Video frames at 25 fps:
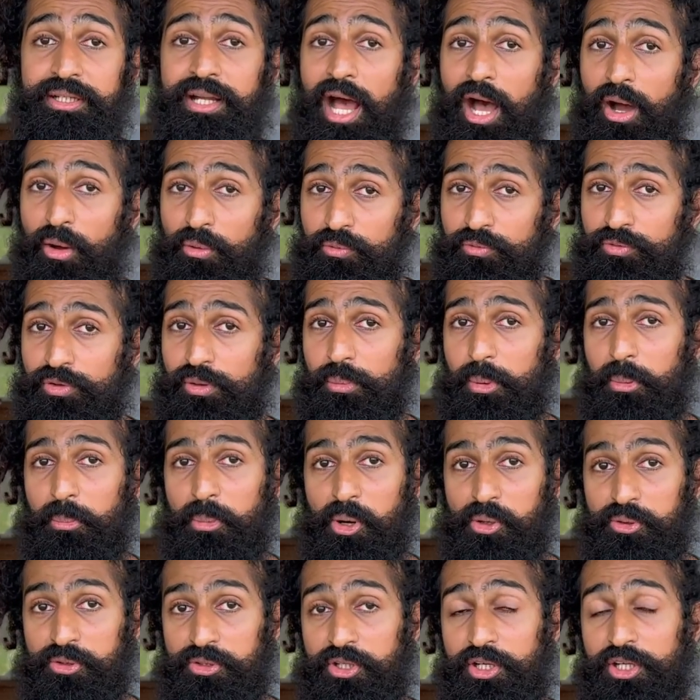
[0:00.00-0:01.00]
down from
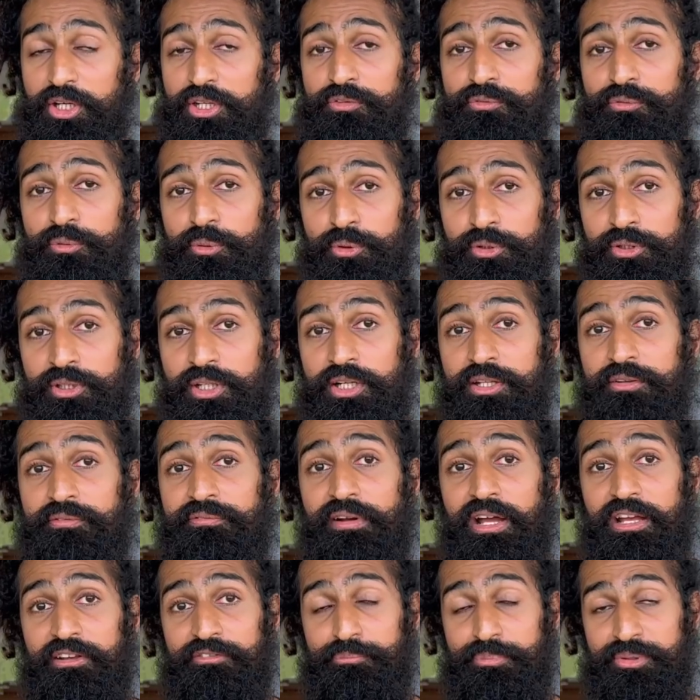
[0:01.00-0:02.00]
about
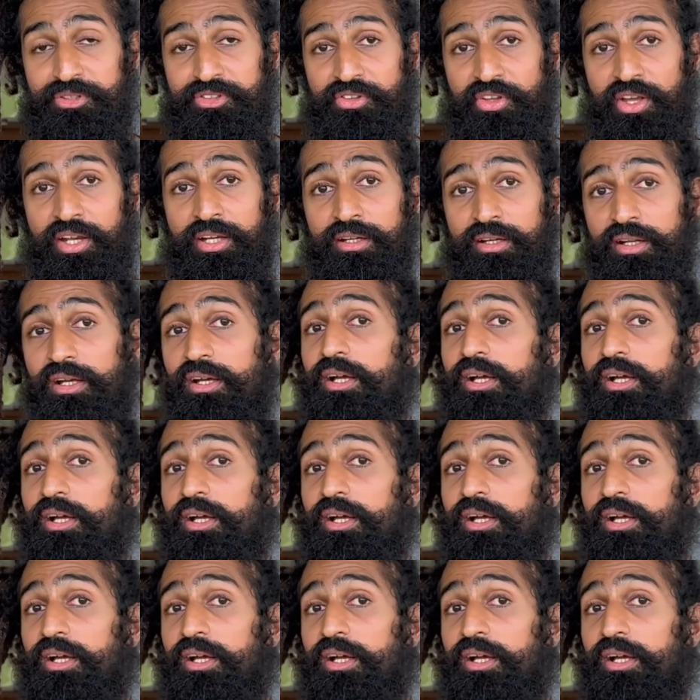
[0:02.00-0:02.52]
34-35%,